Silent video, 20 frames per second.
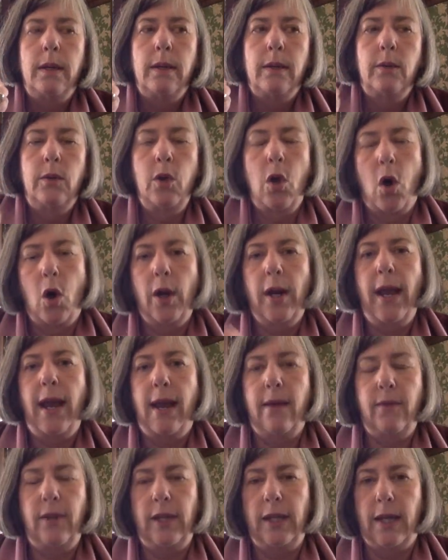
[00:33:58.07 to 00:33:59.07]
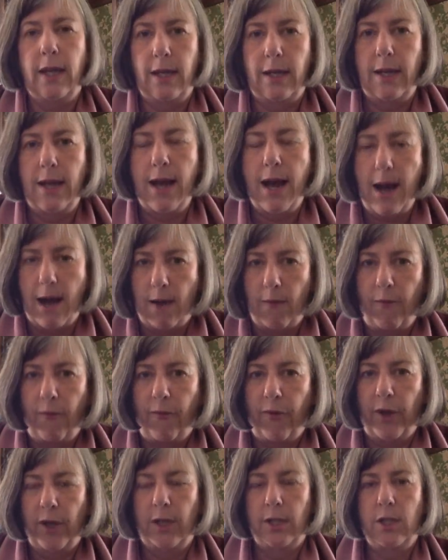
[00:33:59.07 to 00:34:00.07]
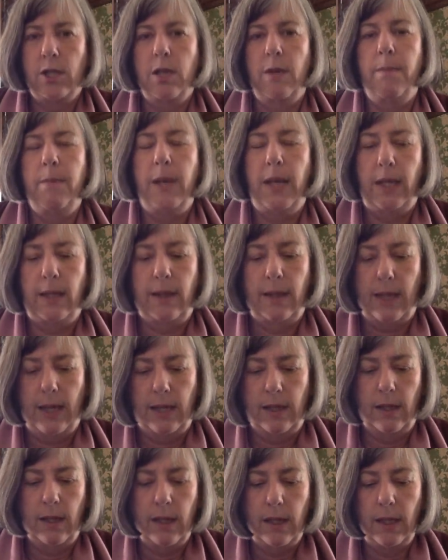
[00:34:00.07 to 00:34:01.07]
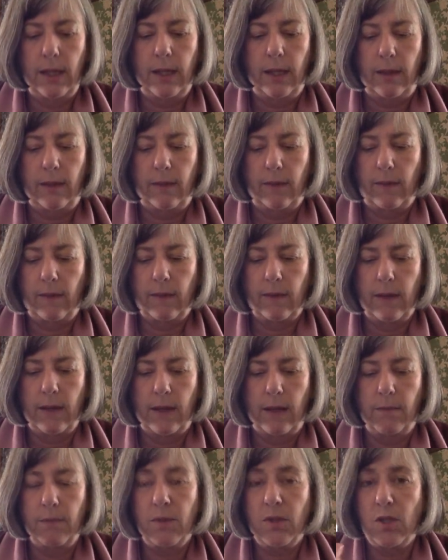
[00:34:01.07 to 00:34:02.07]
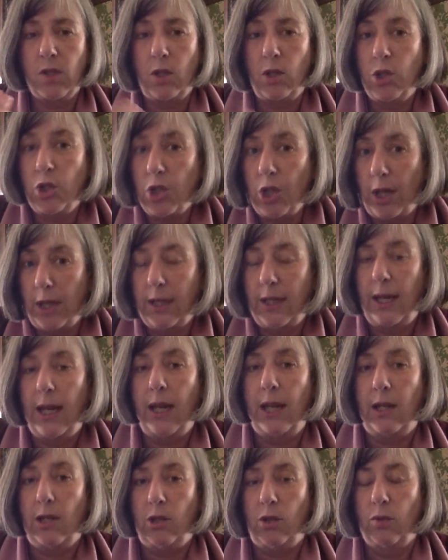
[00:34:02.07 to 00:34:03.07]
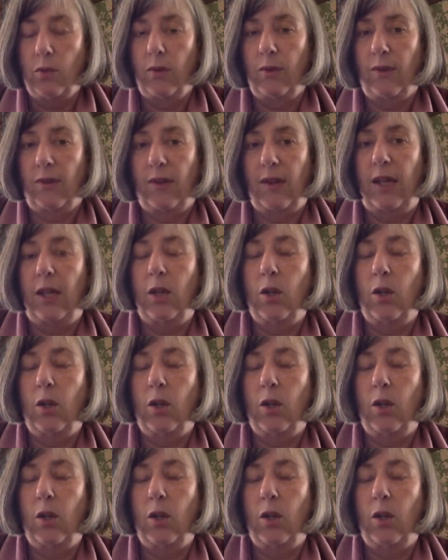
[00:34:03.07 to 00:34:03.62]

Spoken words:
not having enough to meet their needs. So, again, you'll see